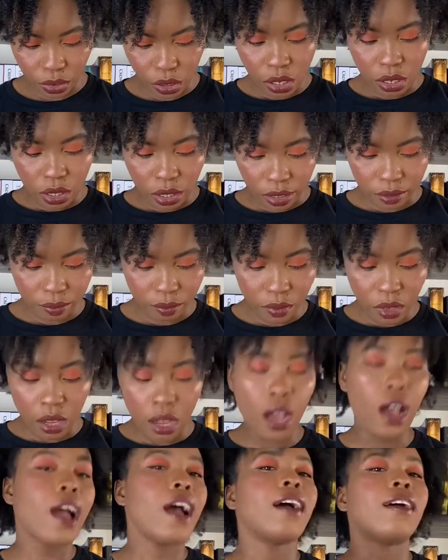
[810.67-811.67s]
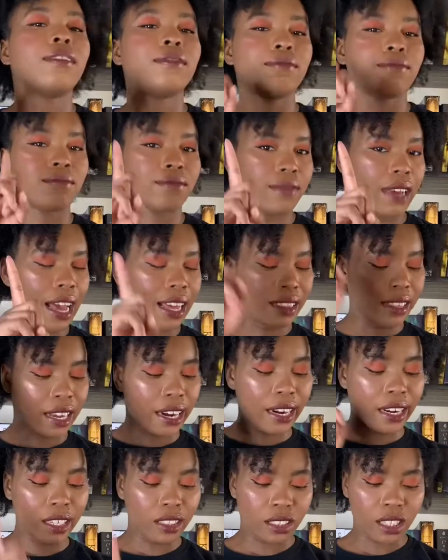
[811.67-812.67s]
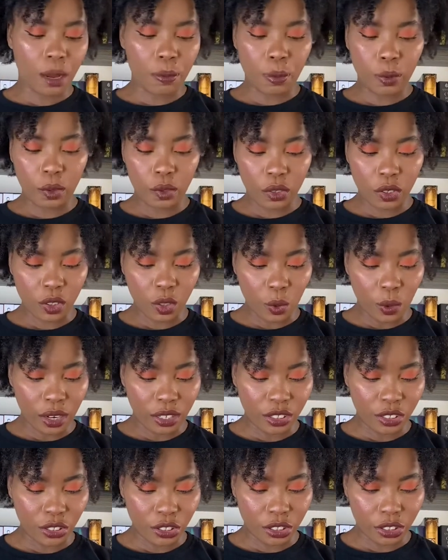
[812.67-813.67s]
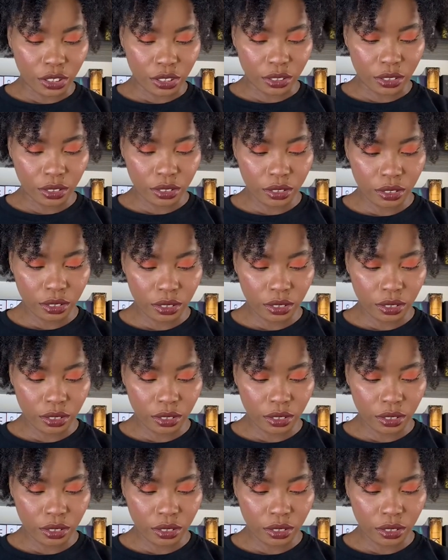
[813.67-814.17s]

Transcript: Yeah. And there is a bonus question.